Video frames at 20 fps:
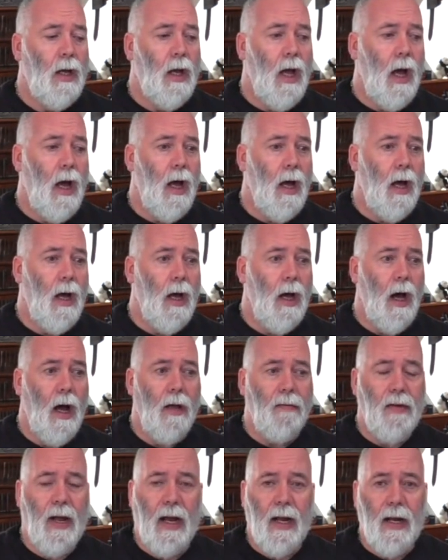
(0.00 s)

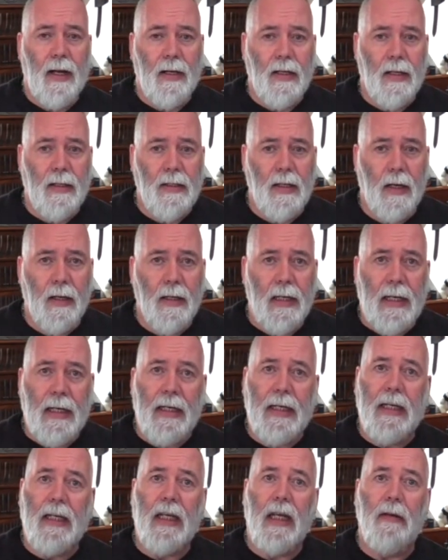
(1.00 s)
I've had a young
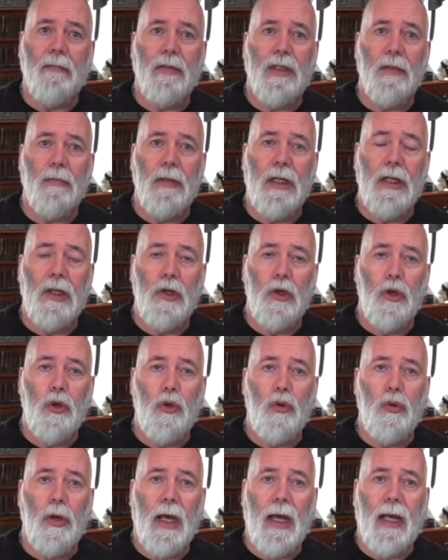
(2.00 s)
lady come to me
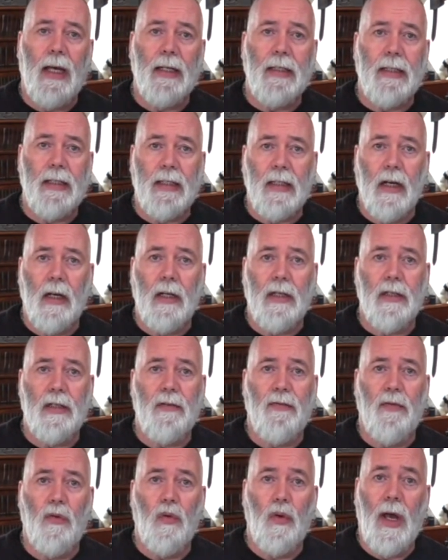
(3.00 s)
who had designs
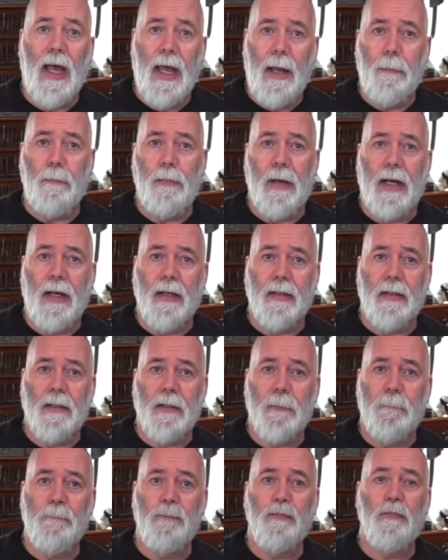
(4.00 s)
for
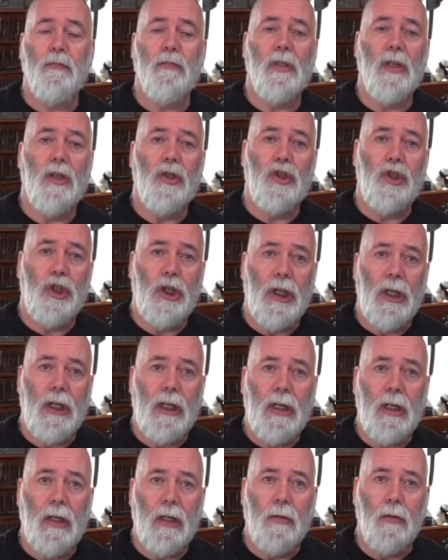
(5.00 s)
handbags.
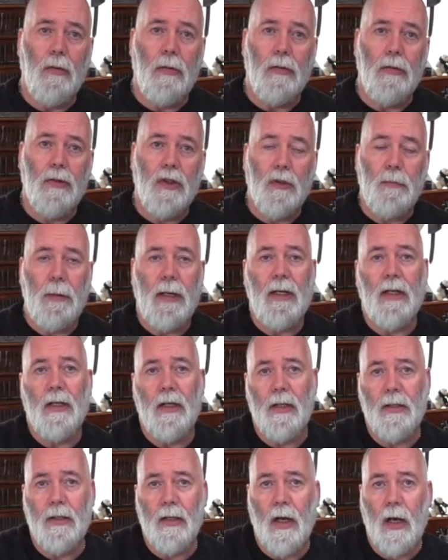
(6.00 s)
She spent
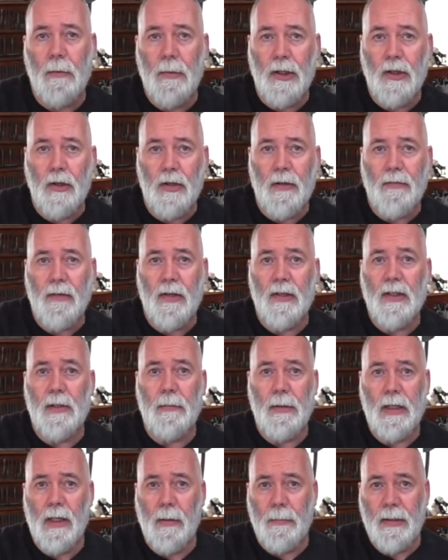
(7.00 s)
her time at university
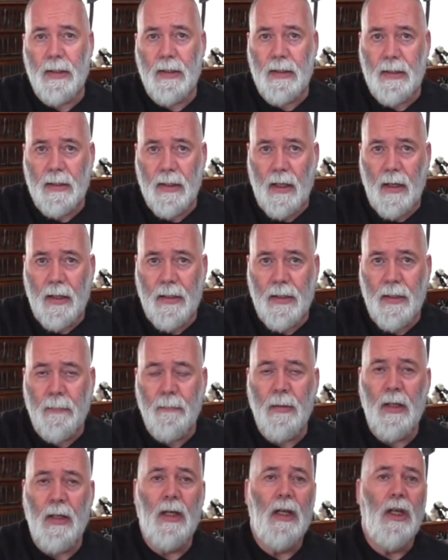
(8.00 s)
becoming a designer.
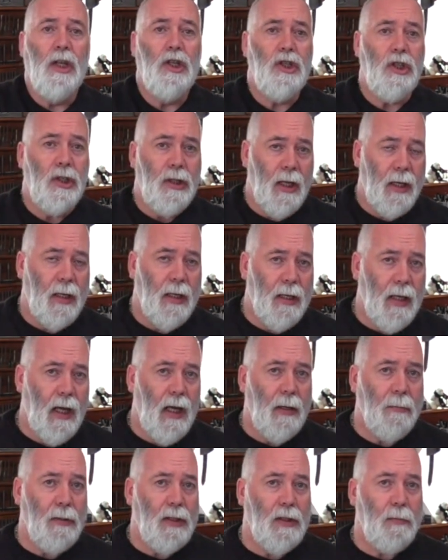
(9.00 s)
She then
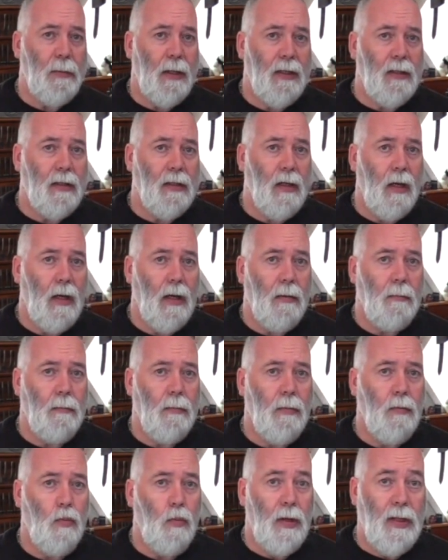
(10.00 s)
came and spent time
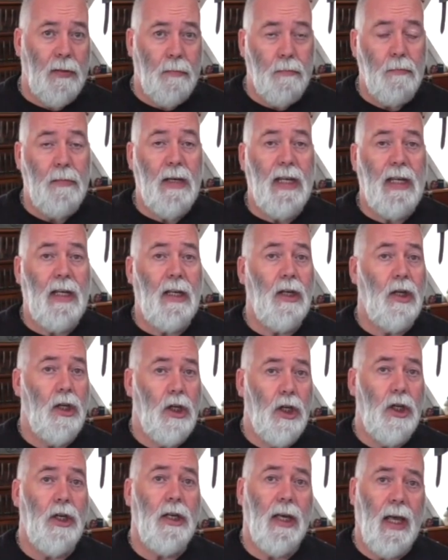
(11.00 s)
with me
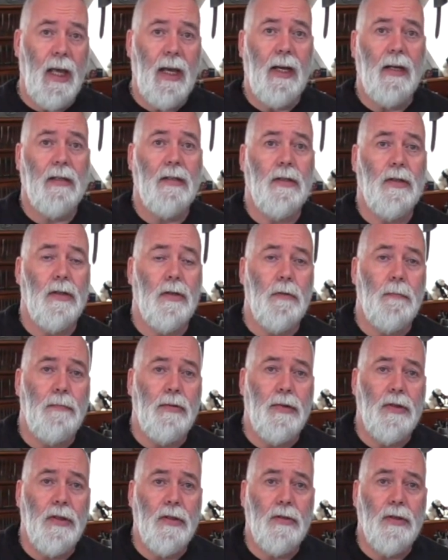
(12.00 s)
learning how to
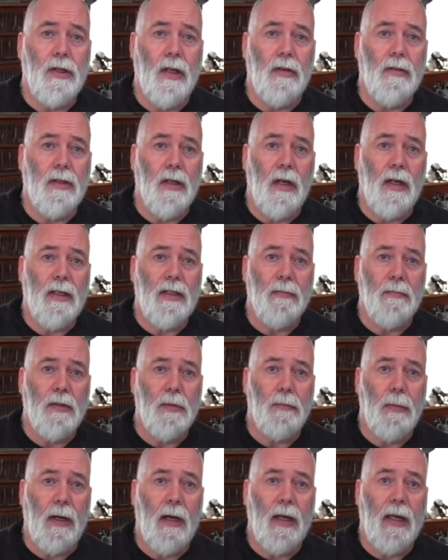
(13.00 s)
produce those
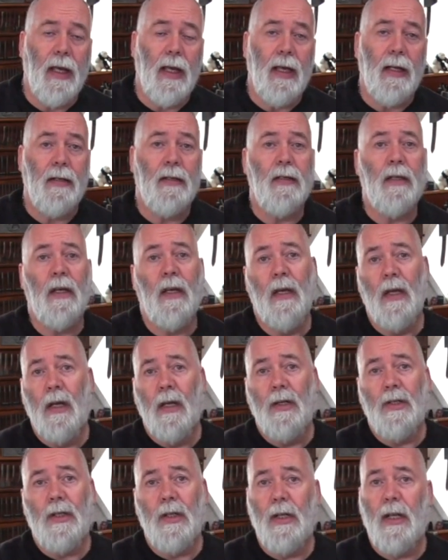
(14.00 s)
items by hand.
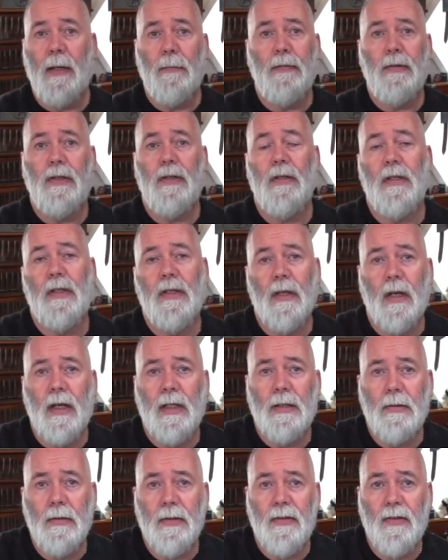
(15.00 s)
She now produces
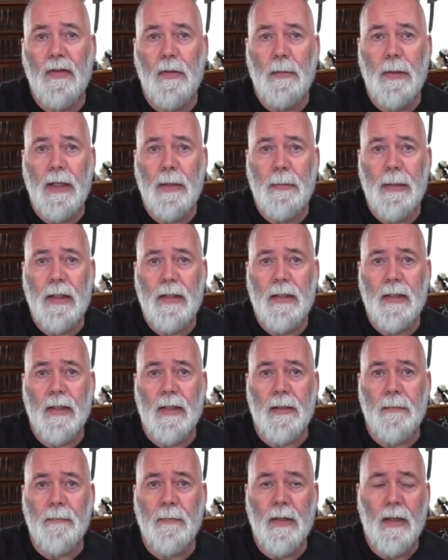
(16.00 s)
items for the
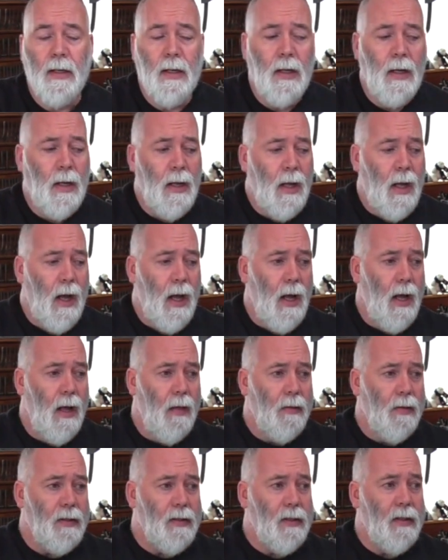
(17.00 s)
BBC.
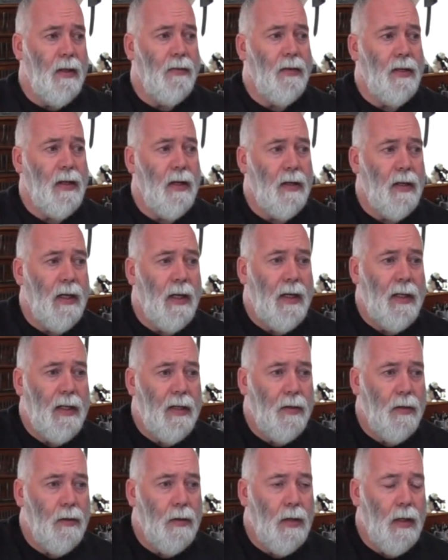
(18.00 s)
There's another young lady
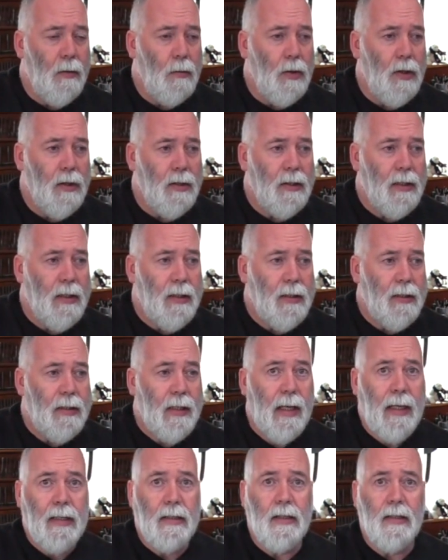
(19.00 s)
that works in
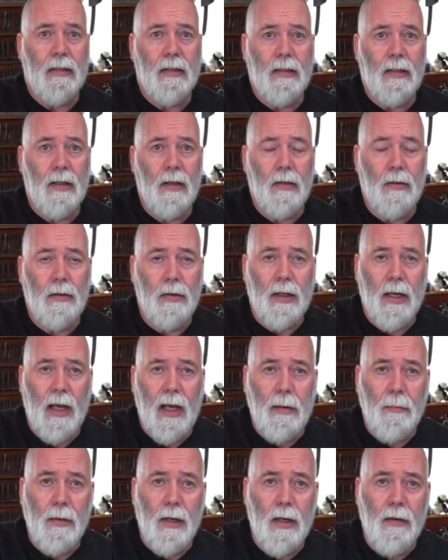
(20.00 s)
Texas who
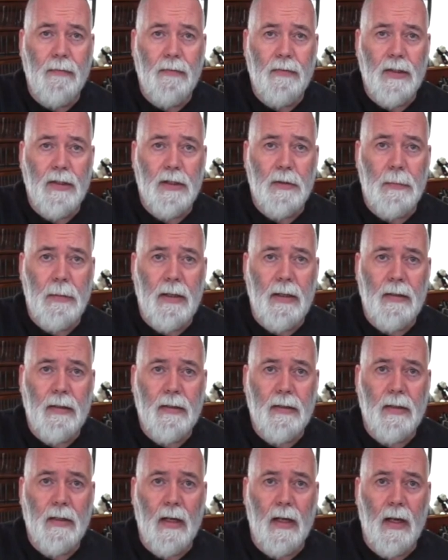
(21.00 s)
came over and
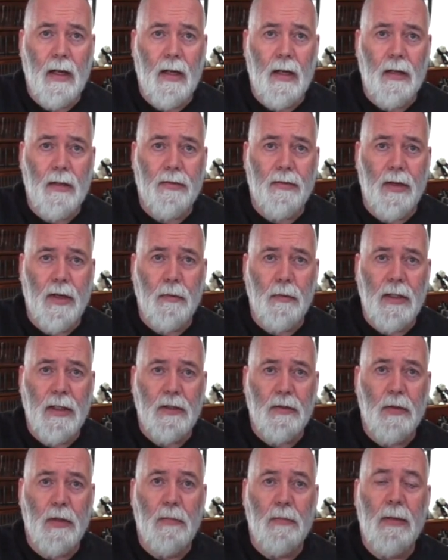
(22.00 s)
spent 3
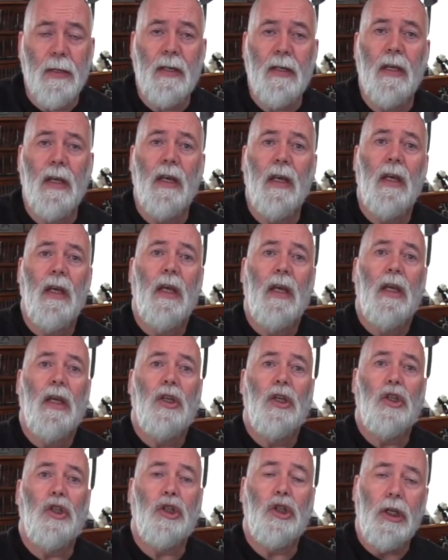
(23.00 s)
weeks with me.
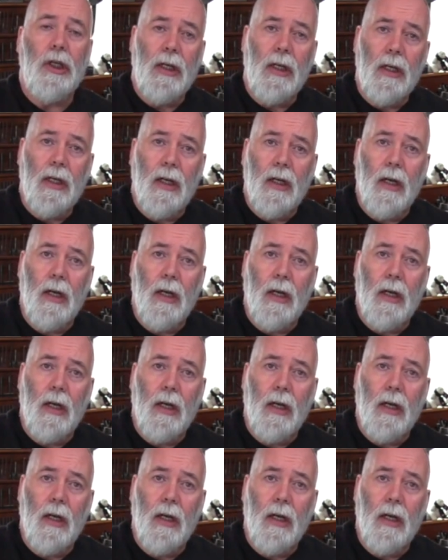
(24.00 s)
She